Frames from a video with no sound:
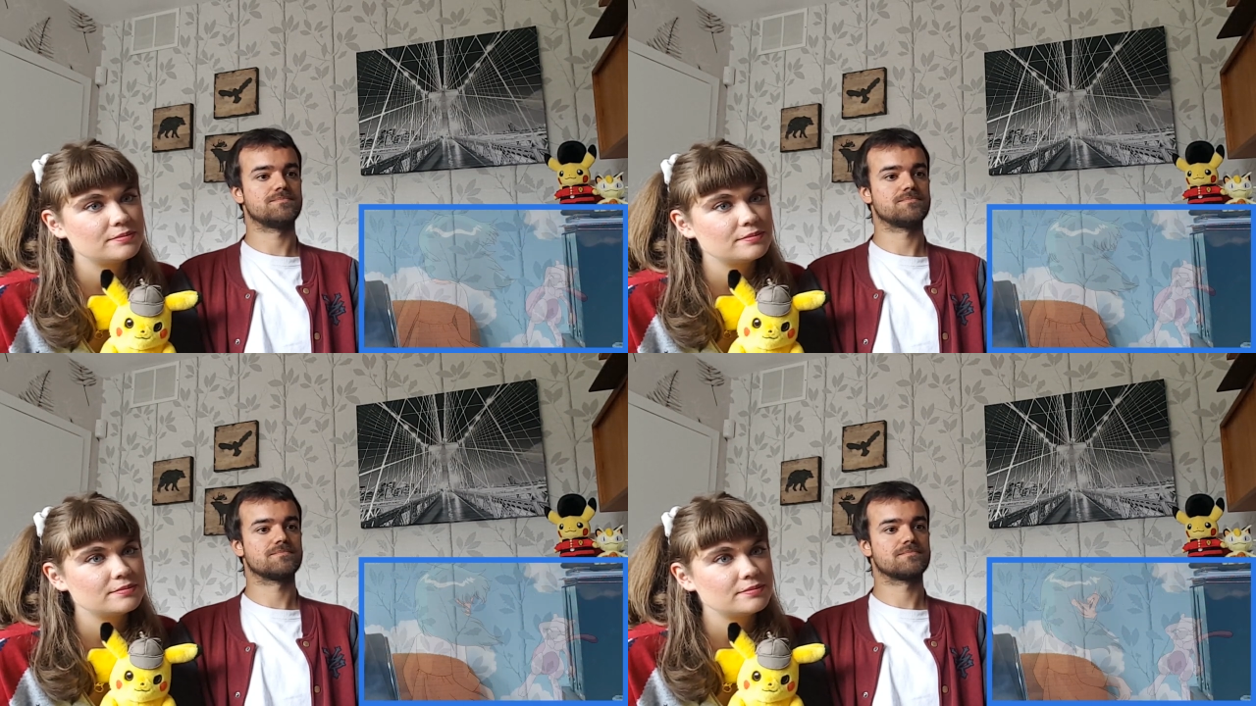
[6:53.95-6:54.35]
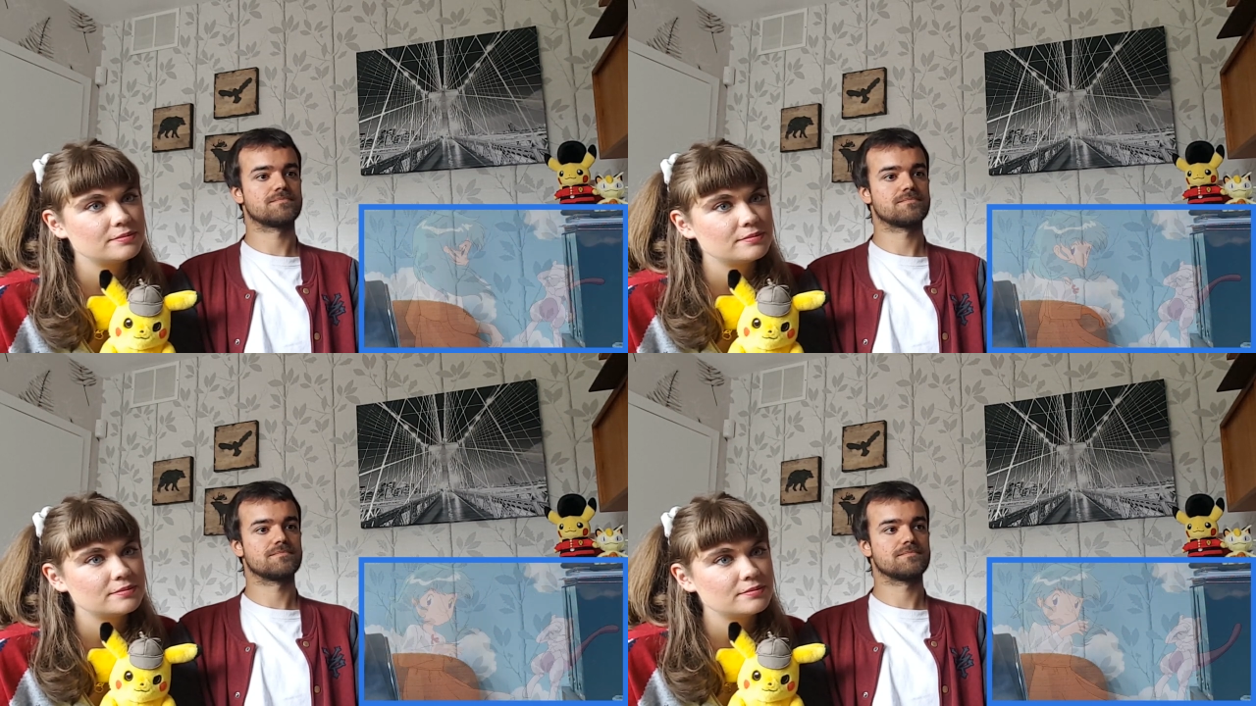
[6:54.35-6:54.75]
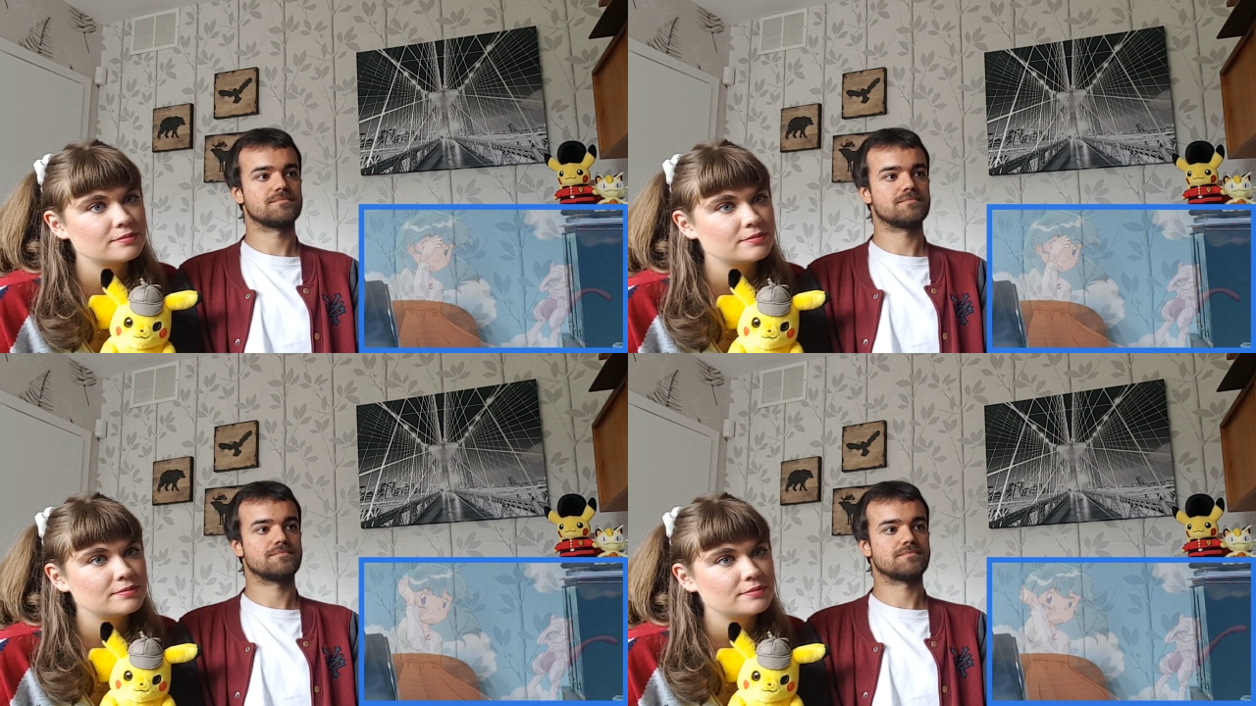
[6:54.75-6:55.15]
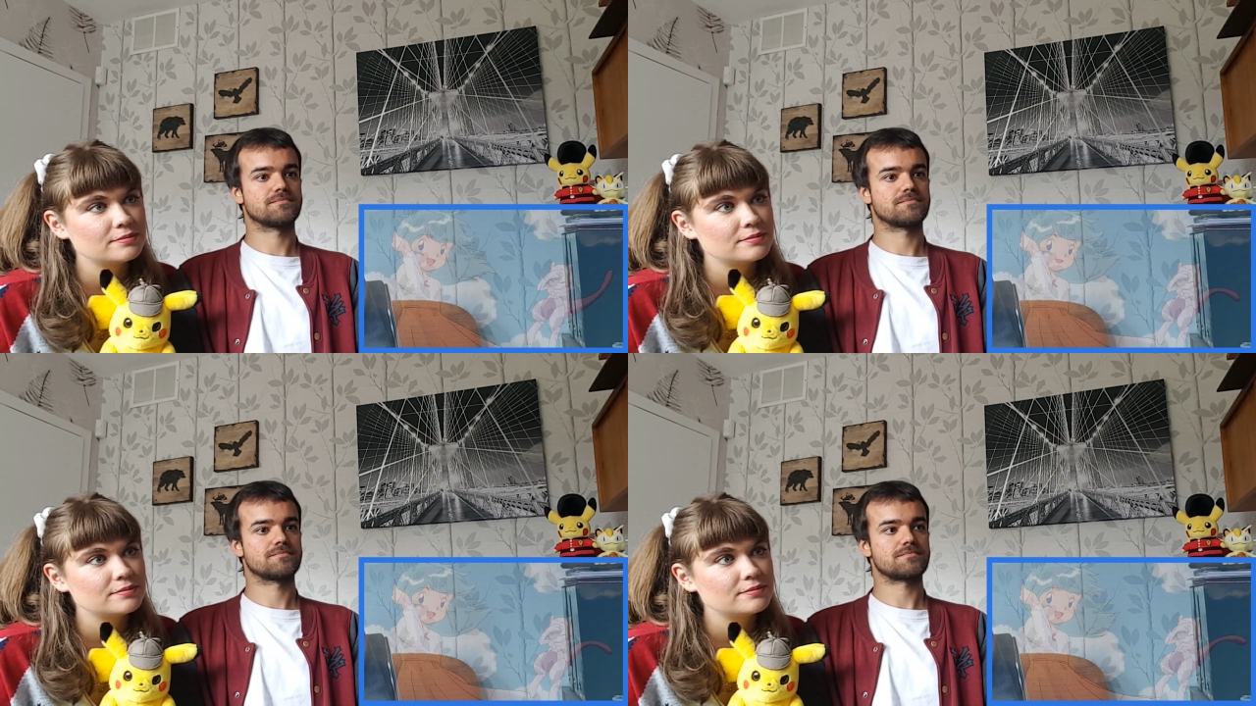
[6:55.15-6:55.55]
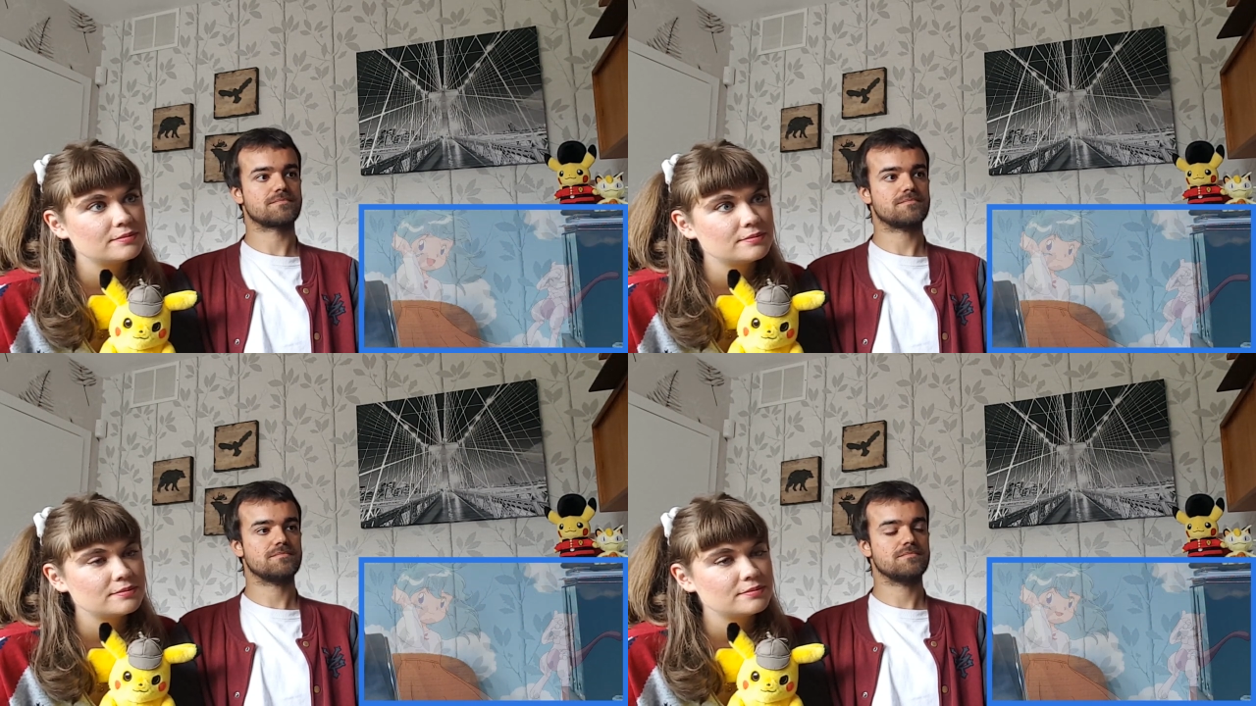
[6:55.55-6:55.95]

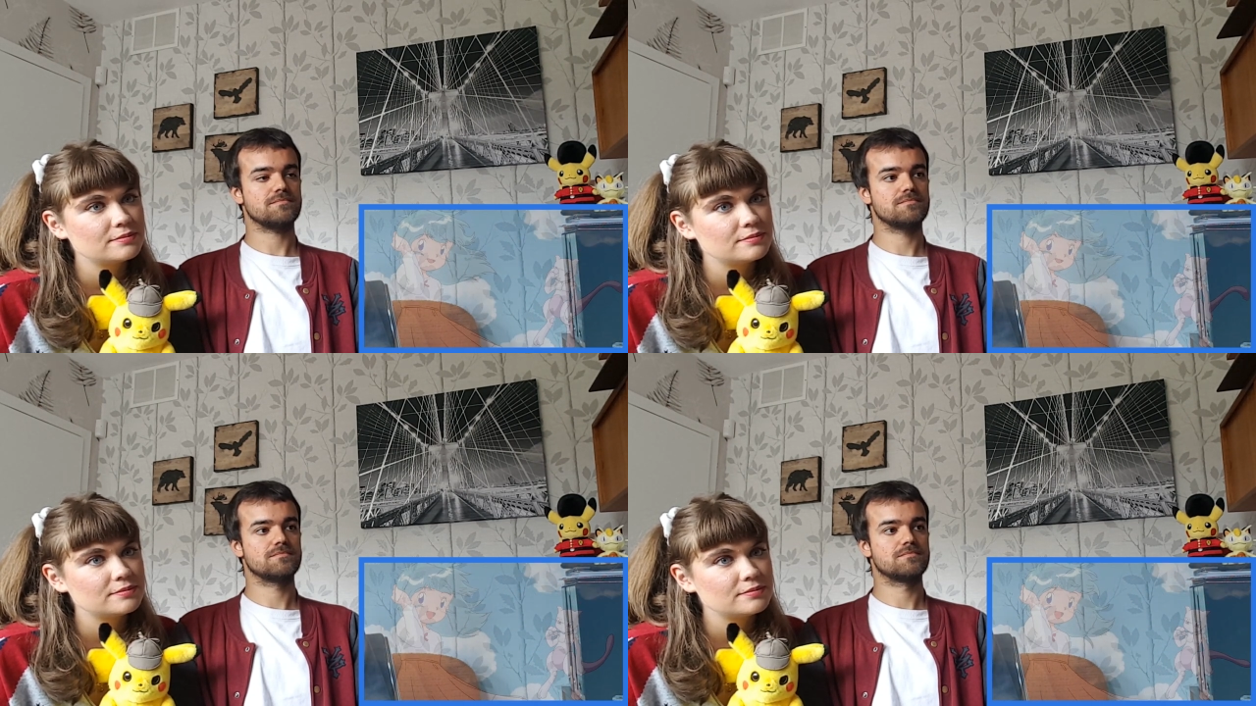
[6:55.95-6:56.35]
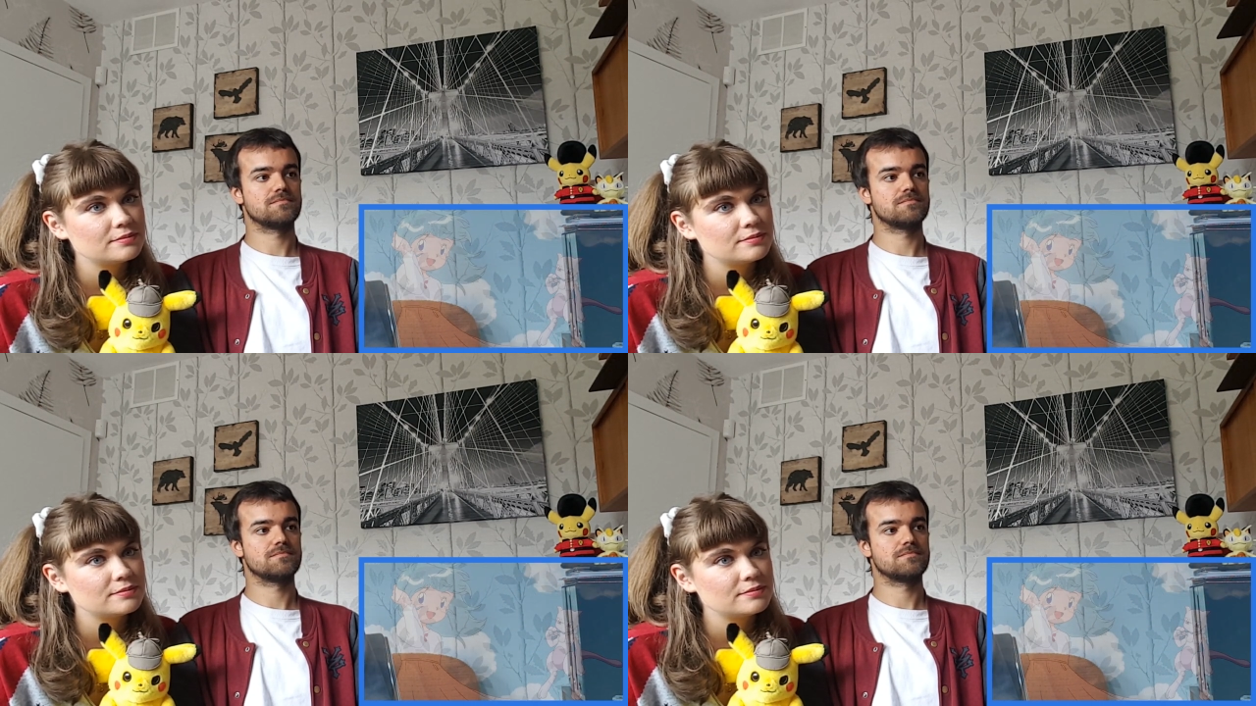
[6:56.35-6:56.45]
(no one is talking)